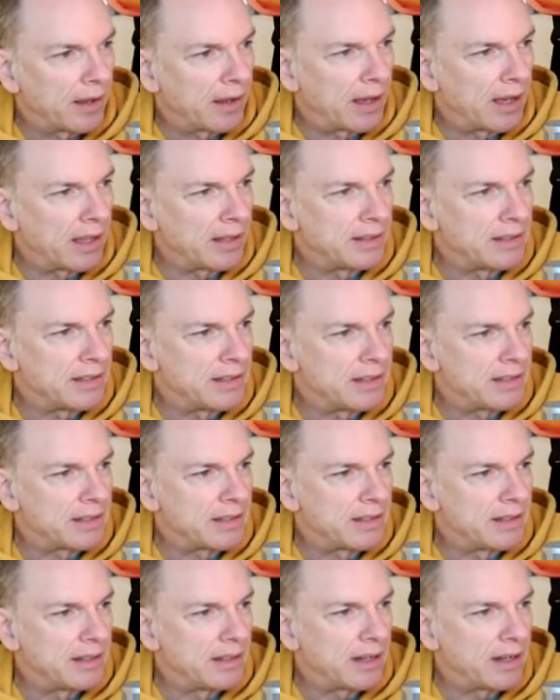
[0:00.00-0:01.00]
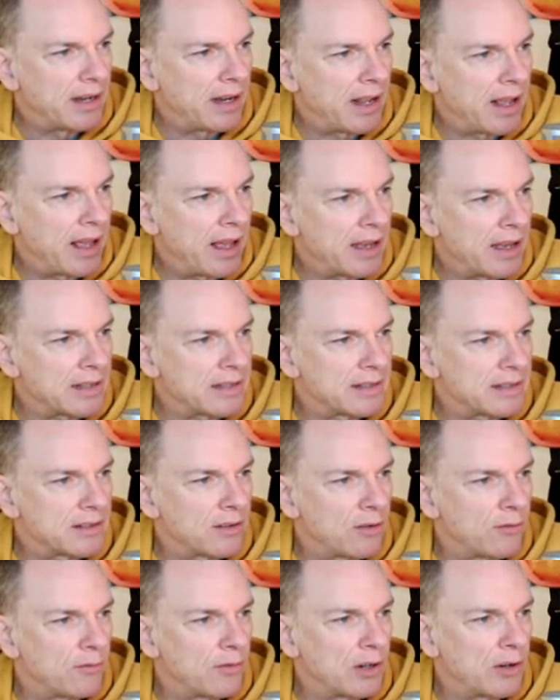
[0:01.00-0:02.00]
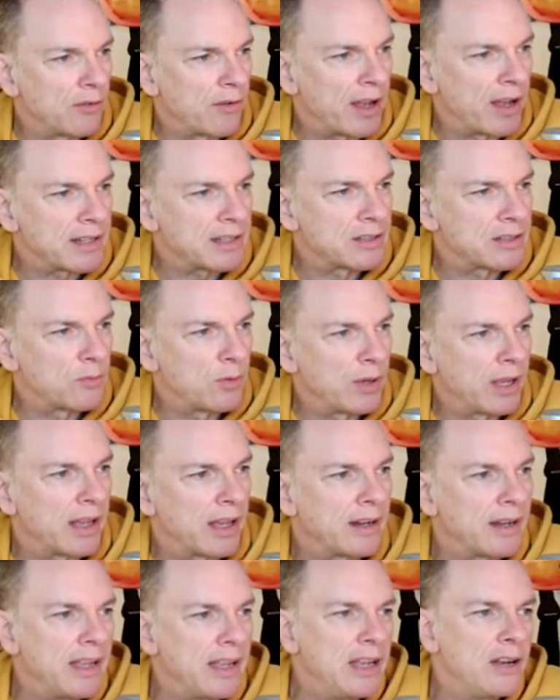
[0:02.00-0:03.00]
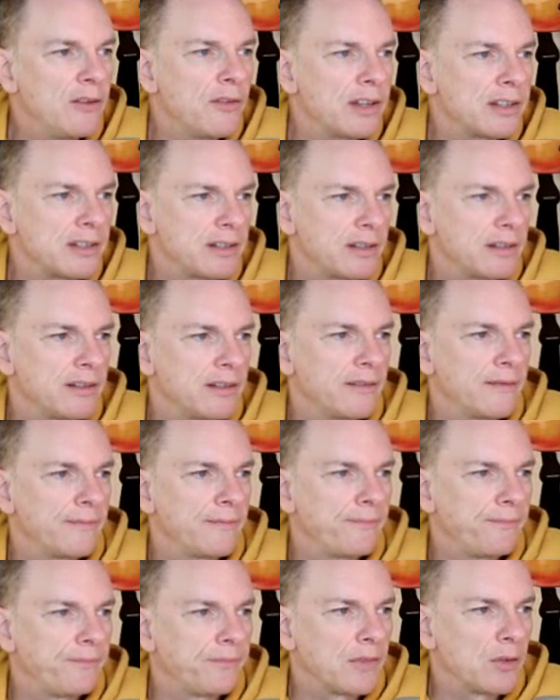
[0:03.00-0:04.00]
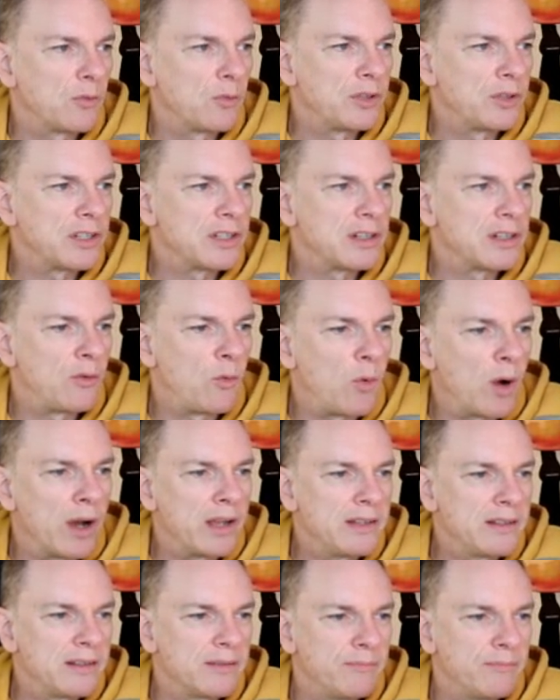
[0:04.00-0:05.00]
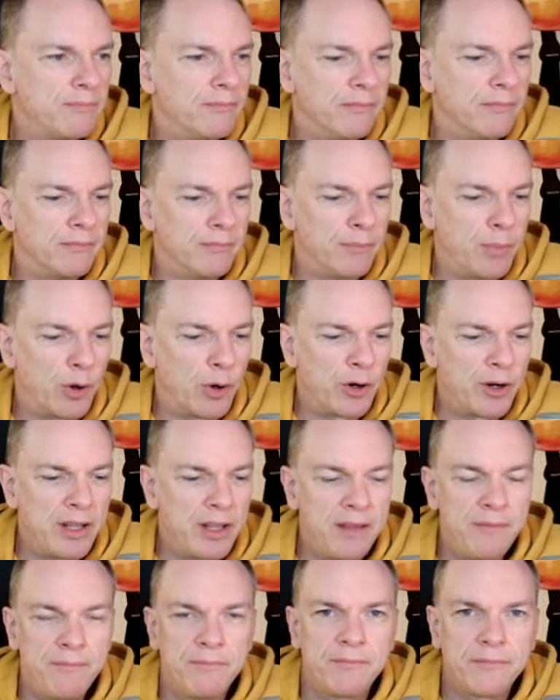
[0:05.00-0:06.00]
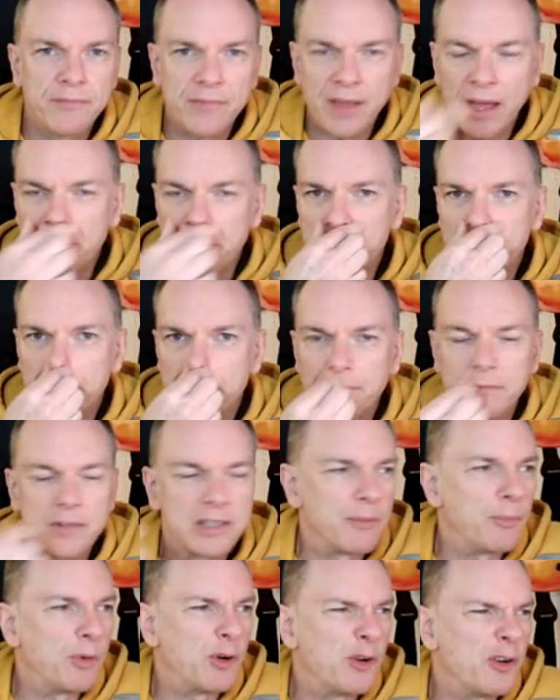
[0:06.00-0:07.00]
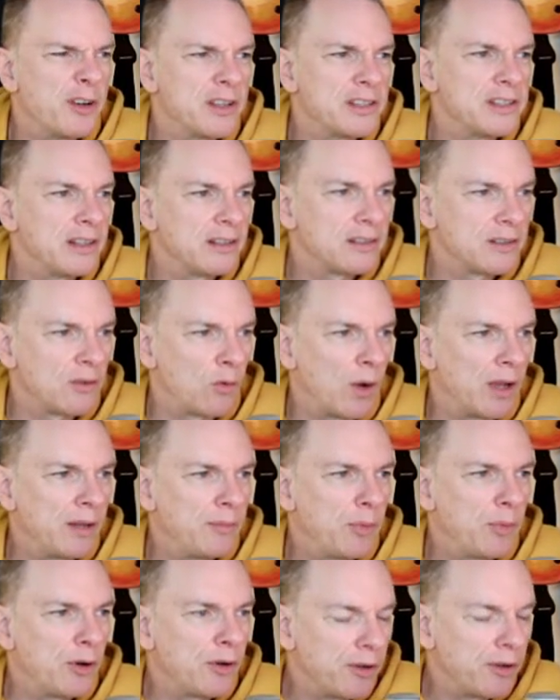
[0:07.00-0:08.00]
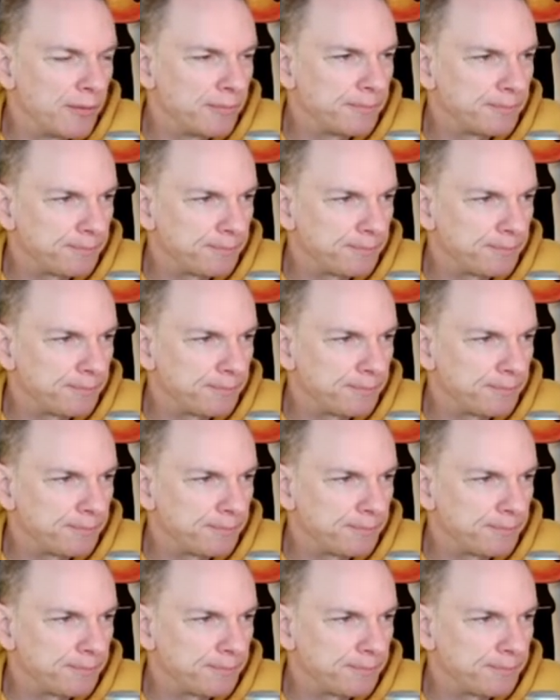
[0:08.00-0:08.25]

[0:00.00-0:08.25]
and the S of regrets, we get egret, which is a white birdie type. It's a bird, isn't it? It's a white bird.